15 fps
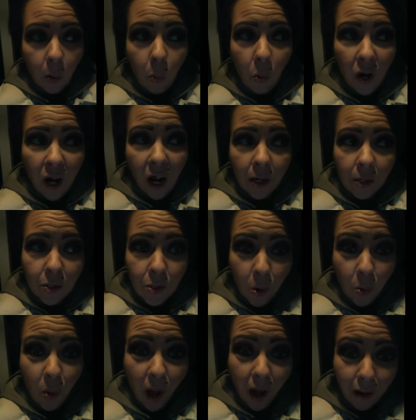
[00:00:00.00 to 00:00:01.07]
when I
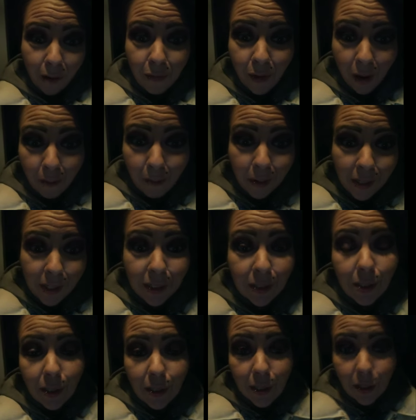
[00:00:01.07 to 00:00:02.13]
don't have that money